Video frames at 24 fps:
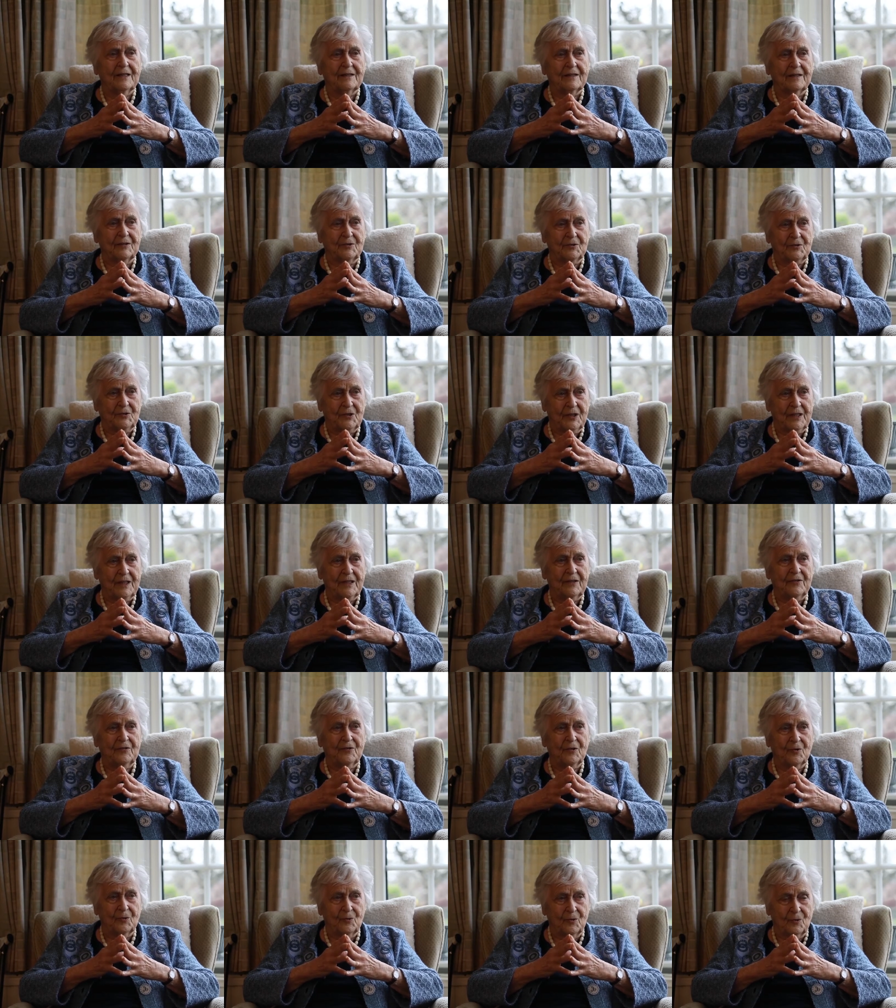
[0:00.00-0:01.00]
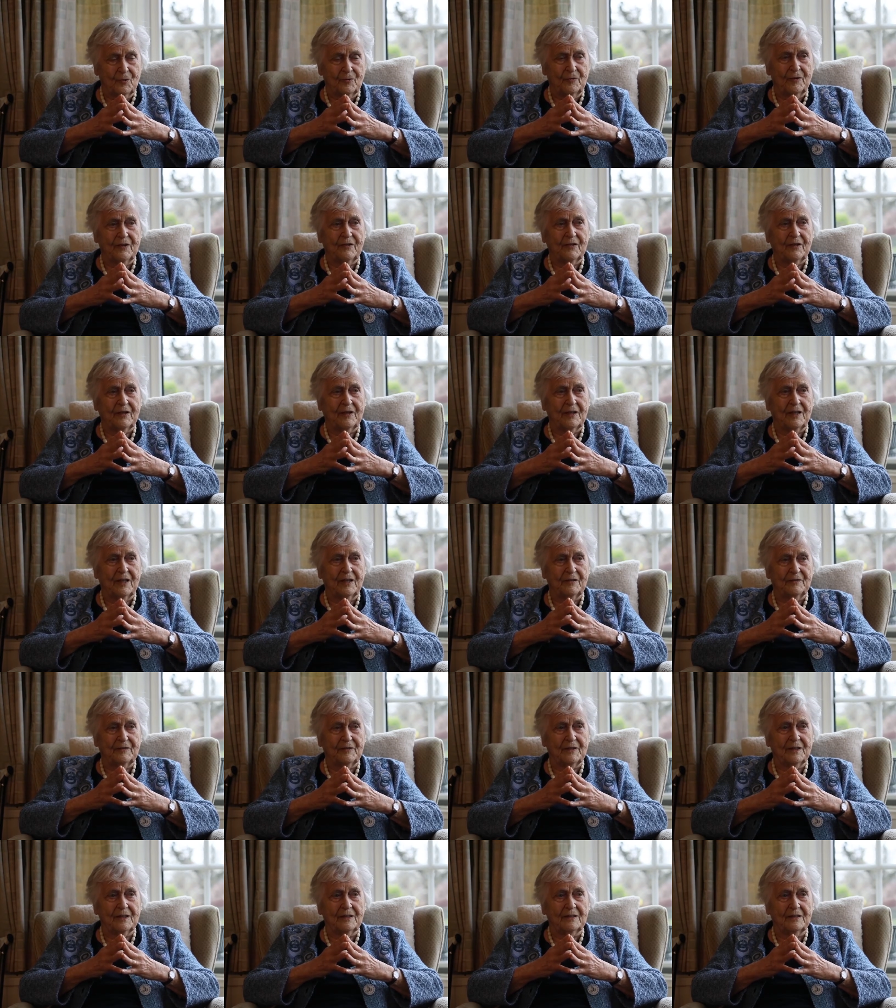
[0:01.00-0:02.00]
The trains always
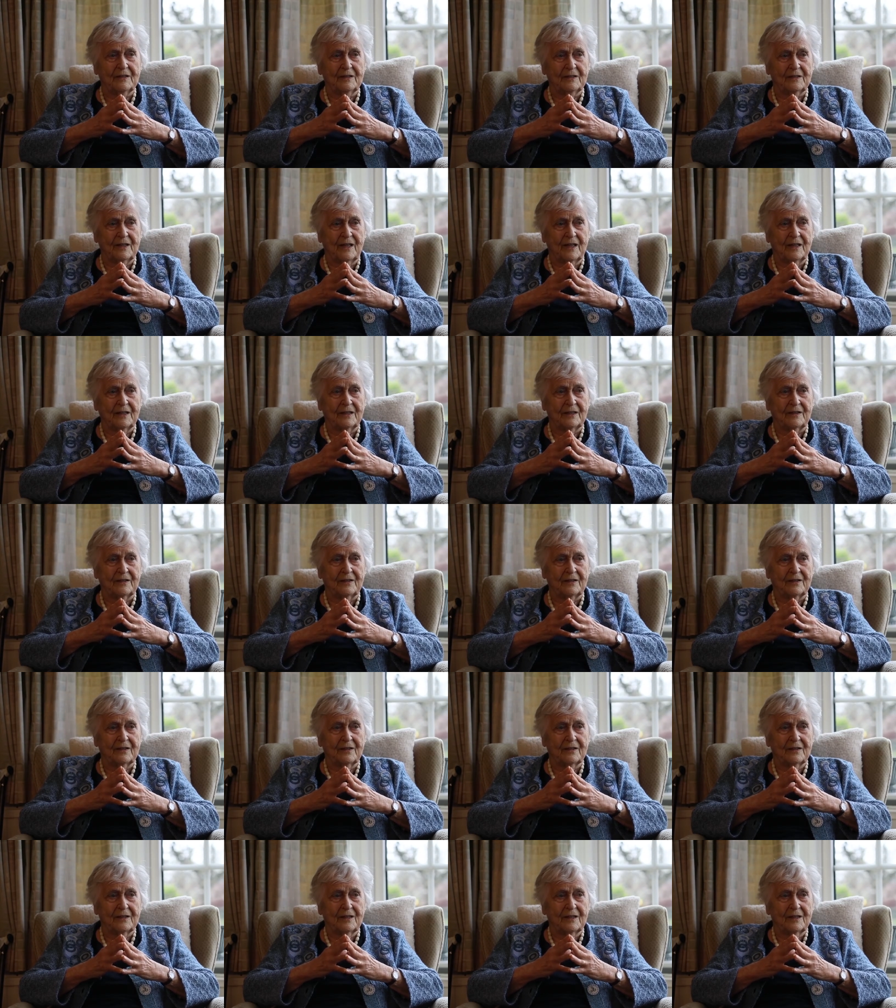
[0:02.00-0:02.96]
arrived in the night,